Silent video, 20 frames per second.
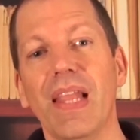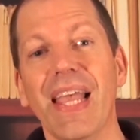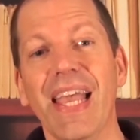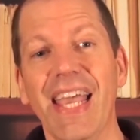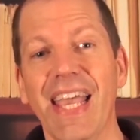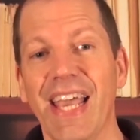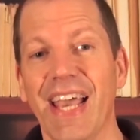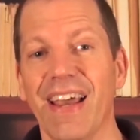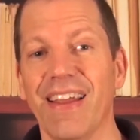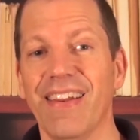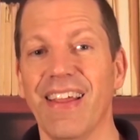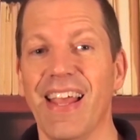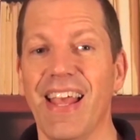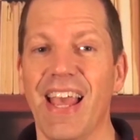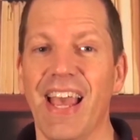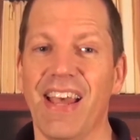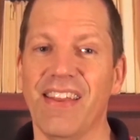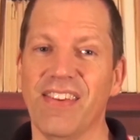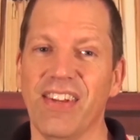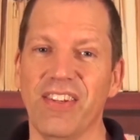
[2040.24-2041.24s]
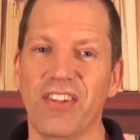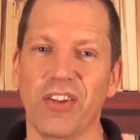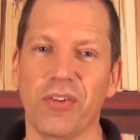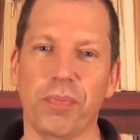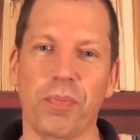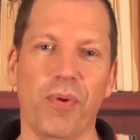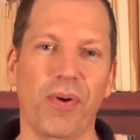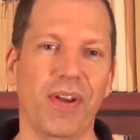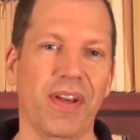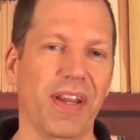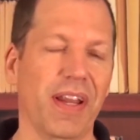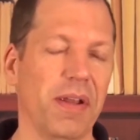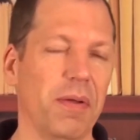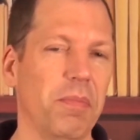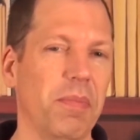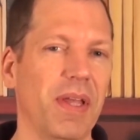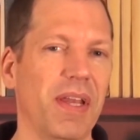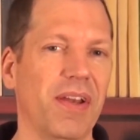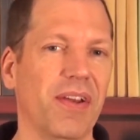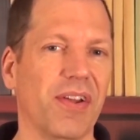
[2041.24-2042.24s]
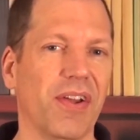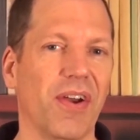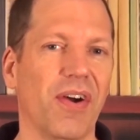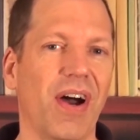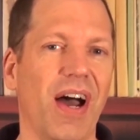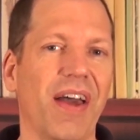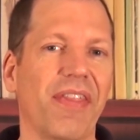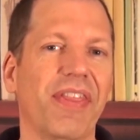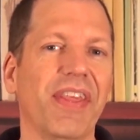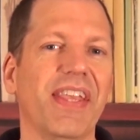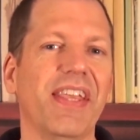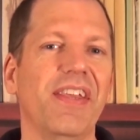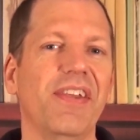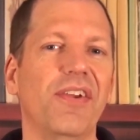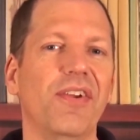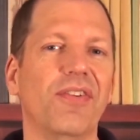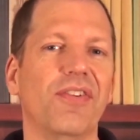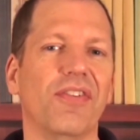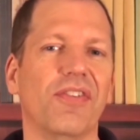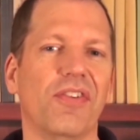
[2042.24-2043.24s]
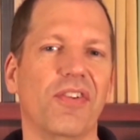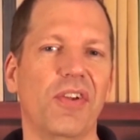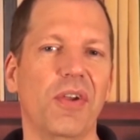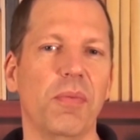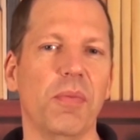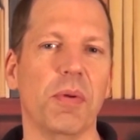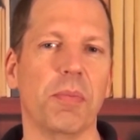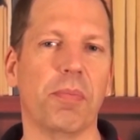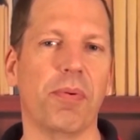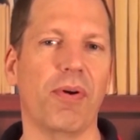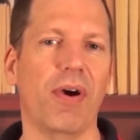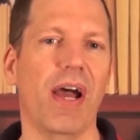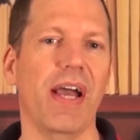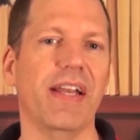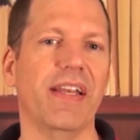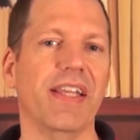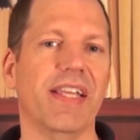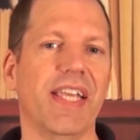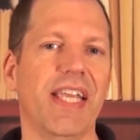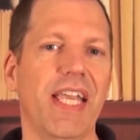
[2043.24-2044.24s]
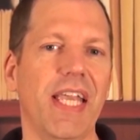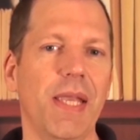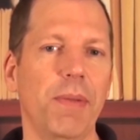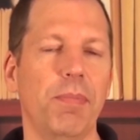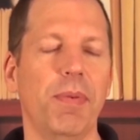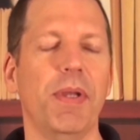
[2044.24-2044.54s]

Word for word: And as I just pointed out a minute ago, I think he uses human pride to keep